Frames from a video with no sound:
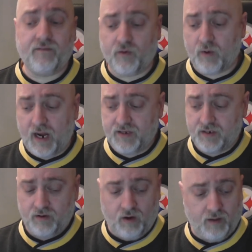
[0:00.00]

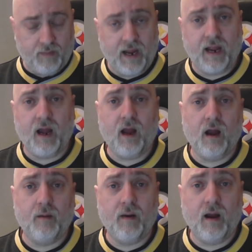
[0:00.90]
Verizon on my
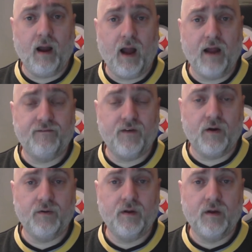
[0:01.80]

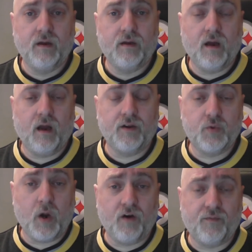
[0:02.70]
iPhone
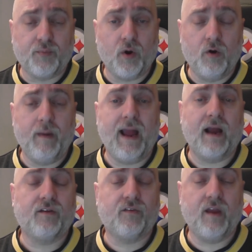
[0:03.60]
12 Pro
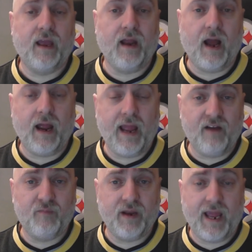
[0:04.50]
Max, and I
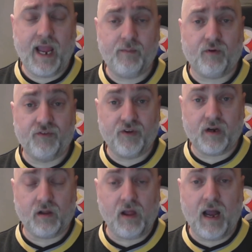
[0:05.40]
have been able to
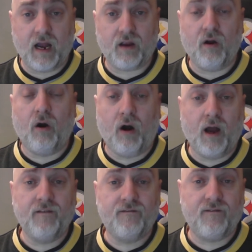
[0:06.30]
clock
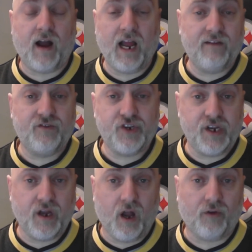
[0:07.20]
on
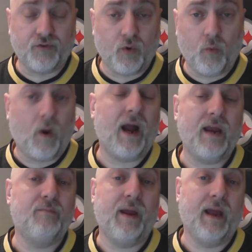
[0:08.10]
5G ultra
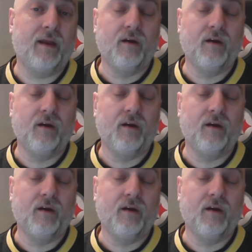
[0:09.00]
wideband